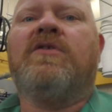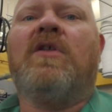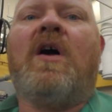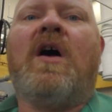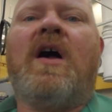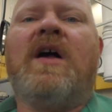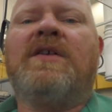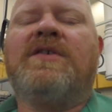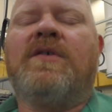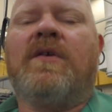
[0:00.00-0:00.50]

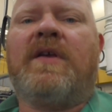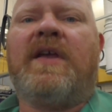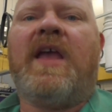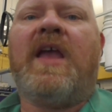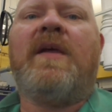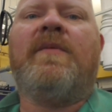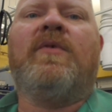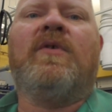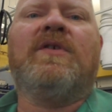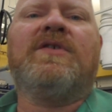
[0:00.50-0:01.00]
loss or
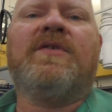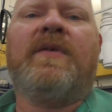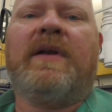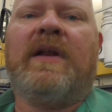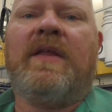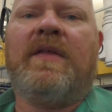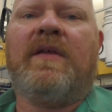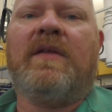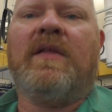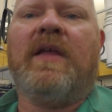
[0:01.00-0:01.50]
cables or
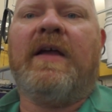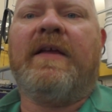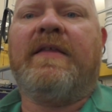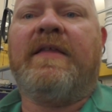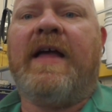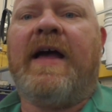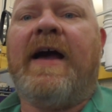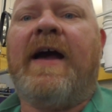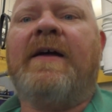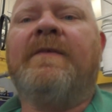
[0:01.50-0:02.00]
anything like
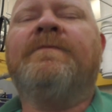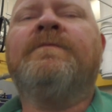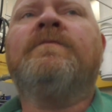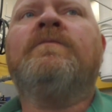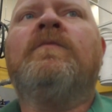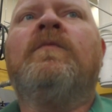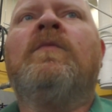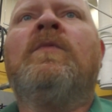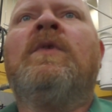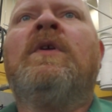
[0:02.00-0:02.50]
that.
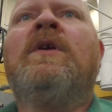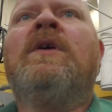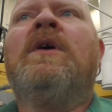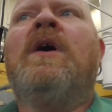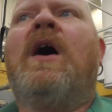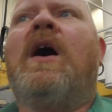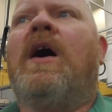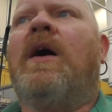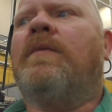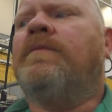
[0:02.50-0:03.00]

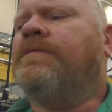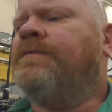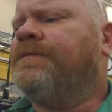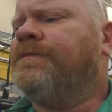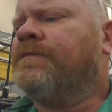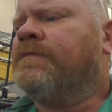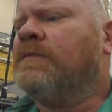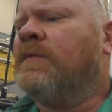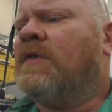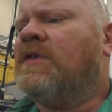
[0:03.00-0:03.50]

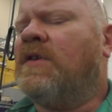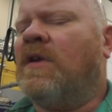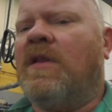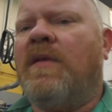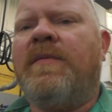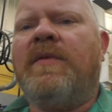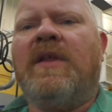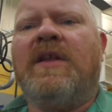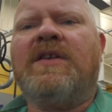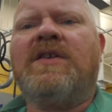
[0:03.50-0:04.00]
So
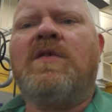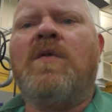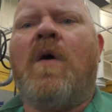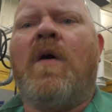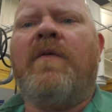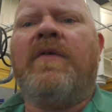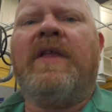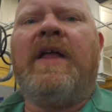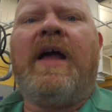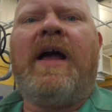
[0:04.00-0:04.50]
let's go
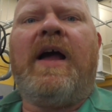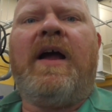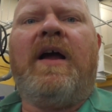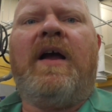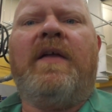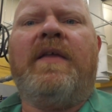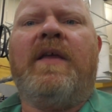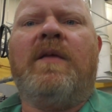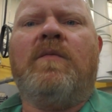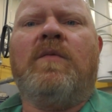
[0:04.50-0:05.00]
over that
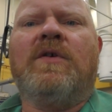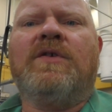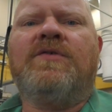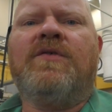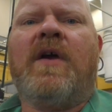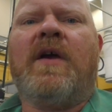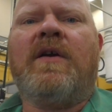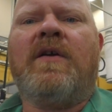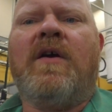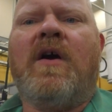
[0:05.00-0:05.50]
and then we'll
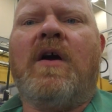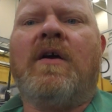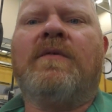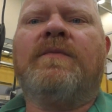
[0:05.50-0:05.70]
strike an arc.